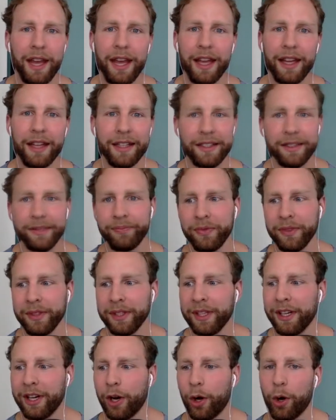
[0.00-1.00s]
And
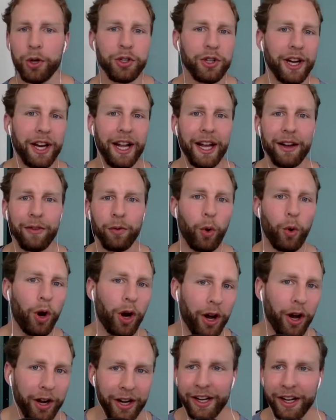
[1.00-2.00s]
I always try to have
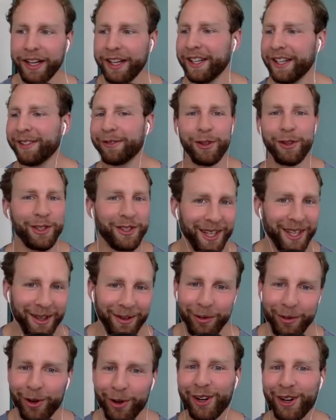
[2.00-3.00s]
water first thing in the
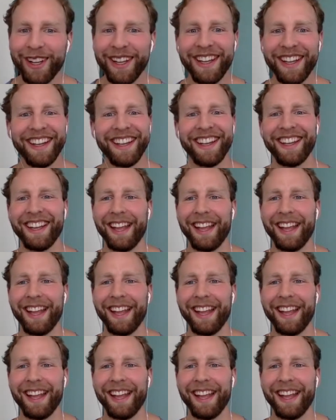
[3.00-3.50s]
morning and